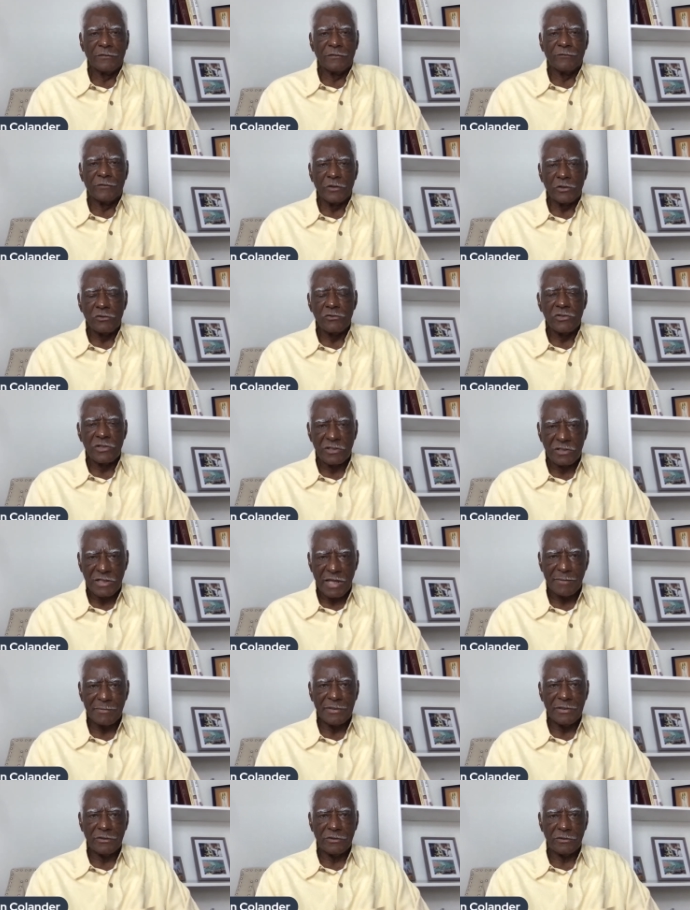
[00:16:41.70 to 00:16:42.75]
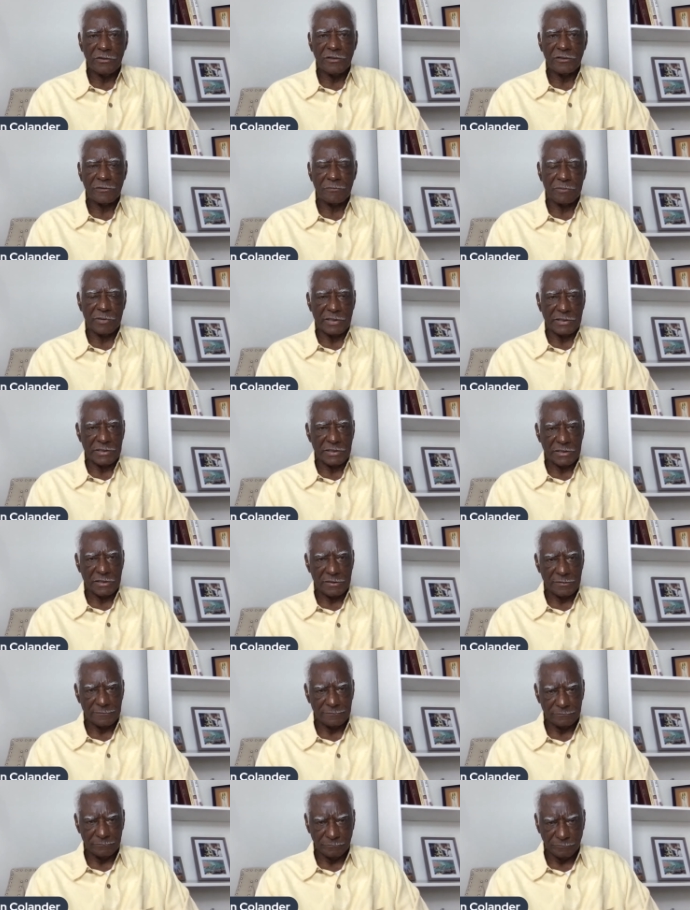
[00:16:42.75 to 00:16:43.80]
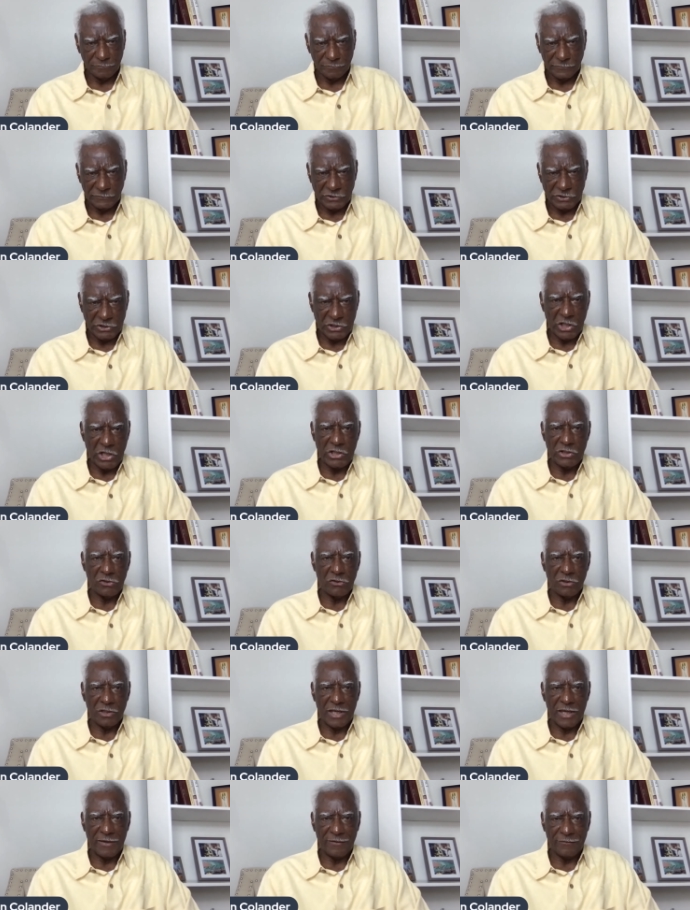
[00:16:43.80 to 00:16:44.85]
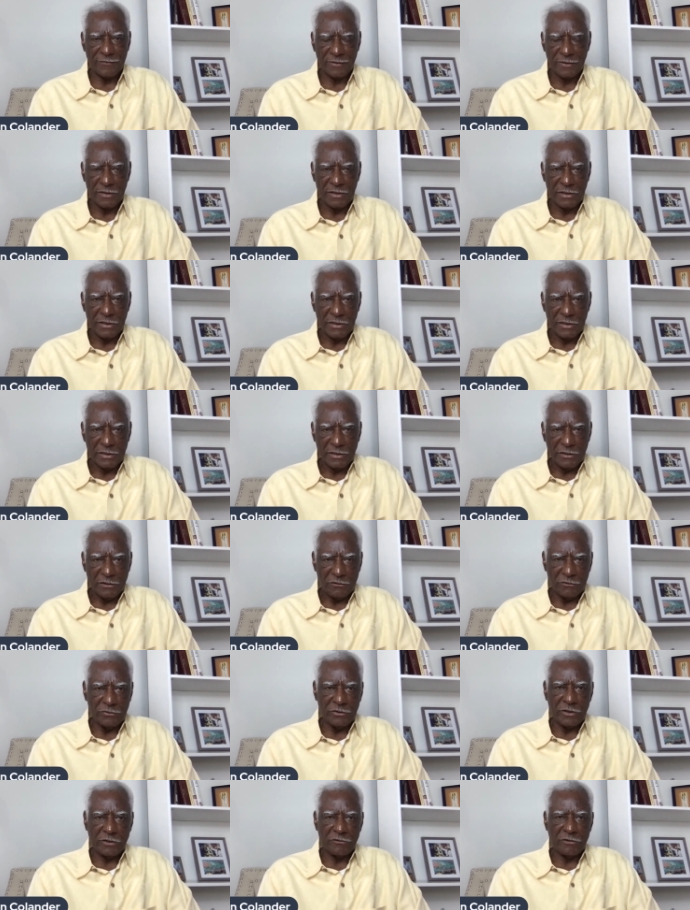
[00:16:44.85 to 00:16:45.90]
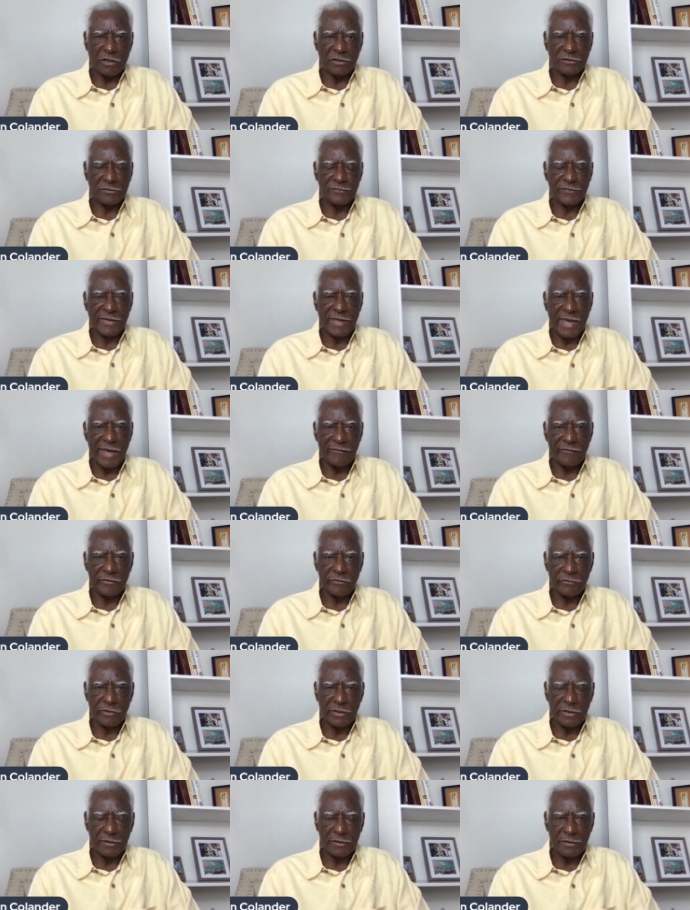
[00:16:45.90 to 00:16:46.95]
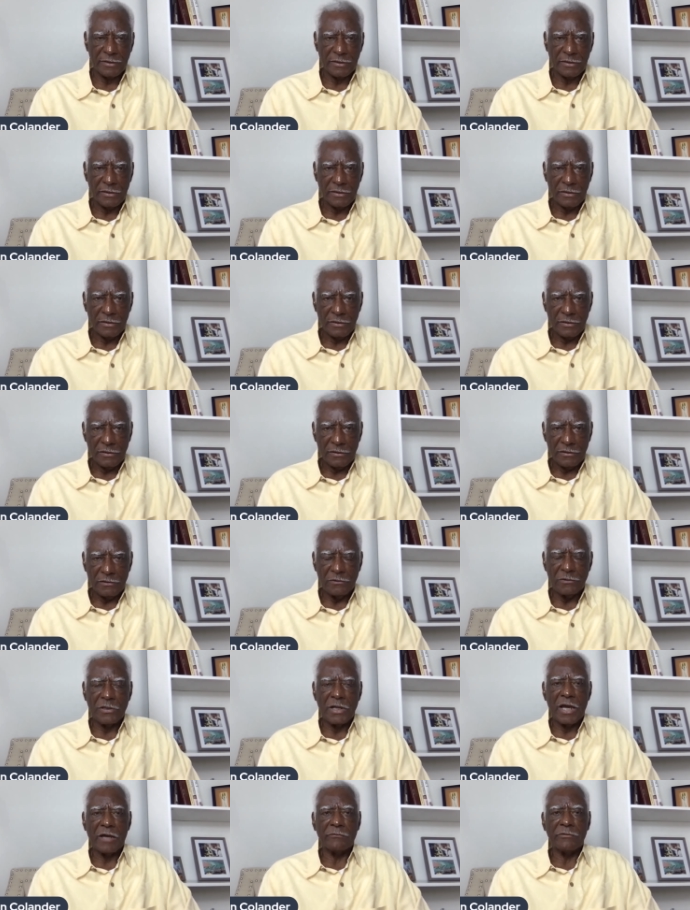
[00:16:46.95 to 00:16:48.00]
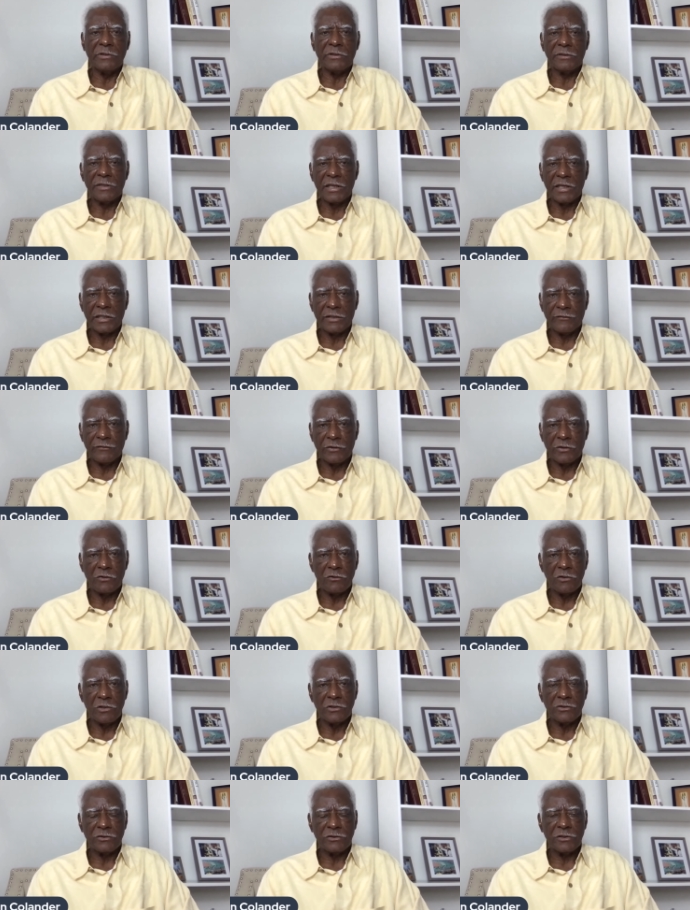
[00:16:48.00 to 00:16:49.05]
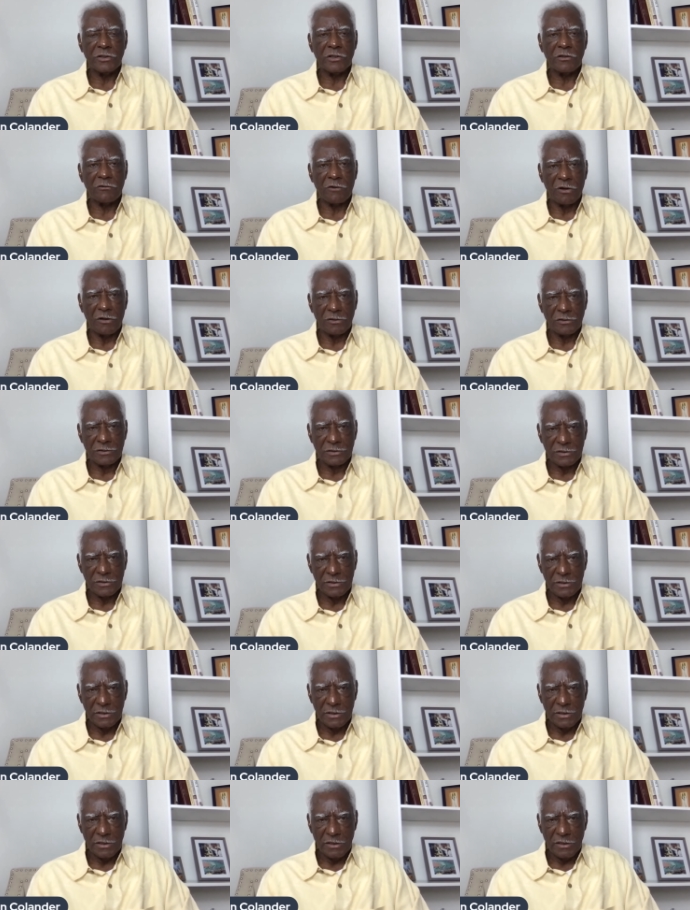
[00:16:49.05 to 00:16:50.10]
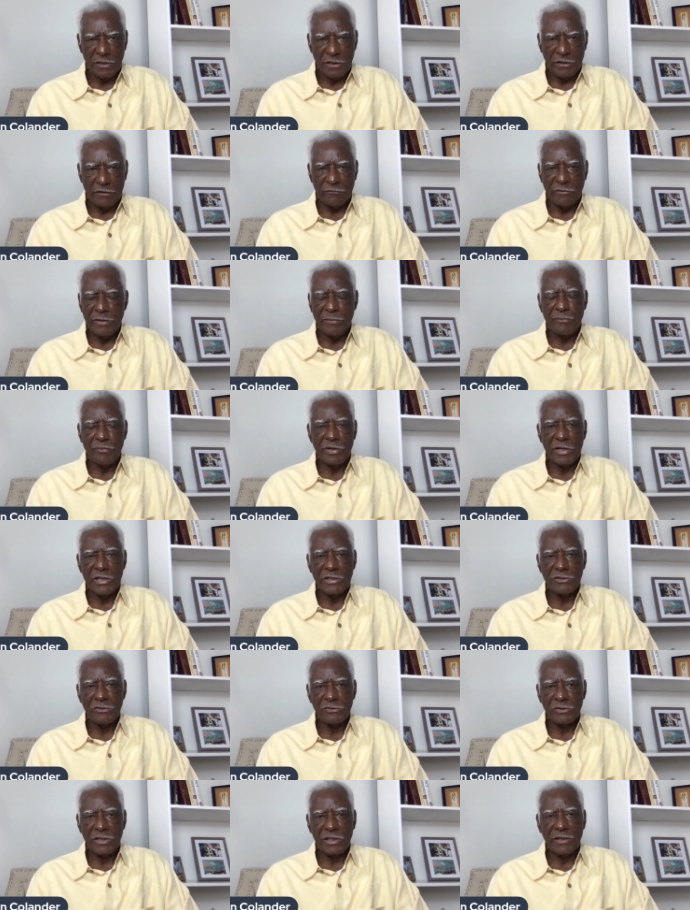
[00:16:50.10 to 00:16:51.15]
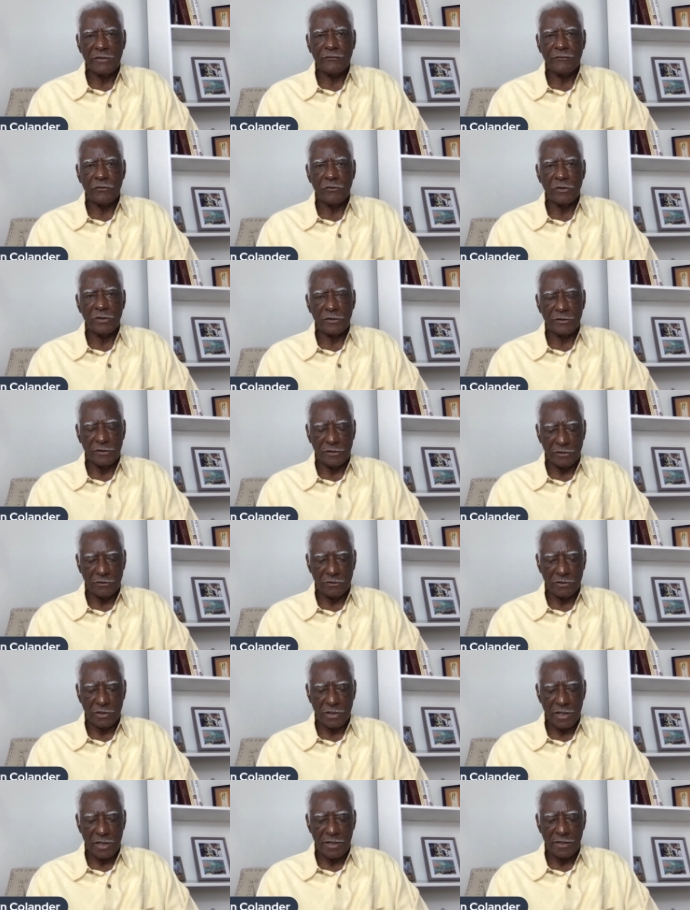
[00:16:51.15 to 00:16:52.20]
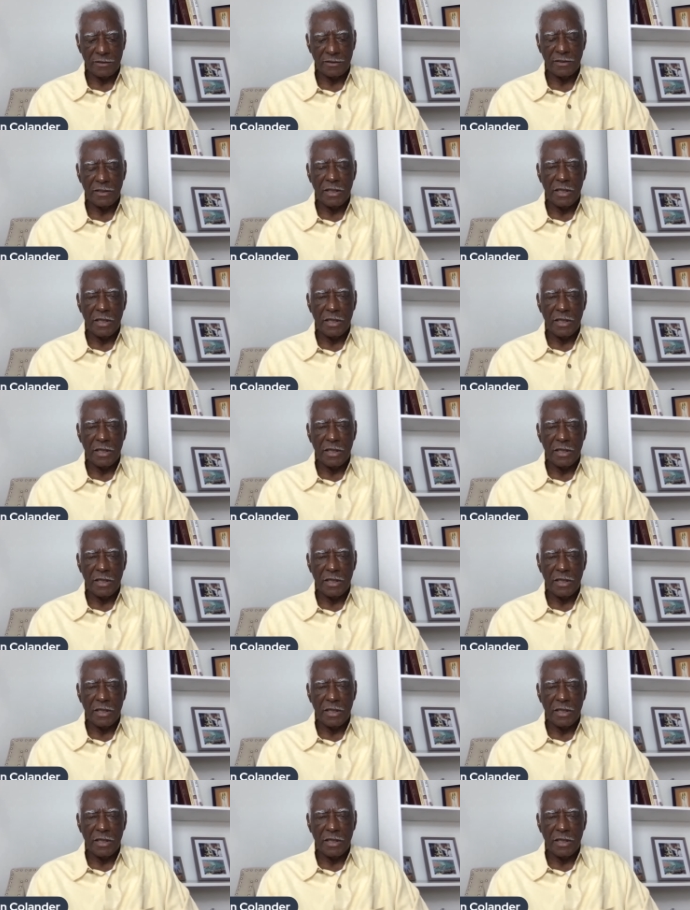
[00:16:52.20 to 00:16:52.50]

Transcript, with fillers: for you just coming to this place, sharing your life on the cross of Calvary. Oh God, we thank you for going to the cross. And we praise your name for it, Lord God.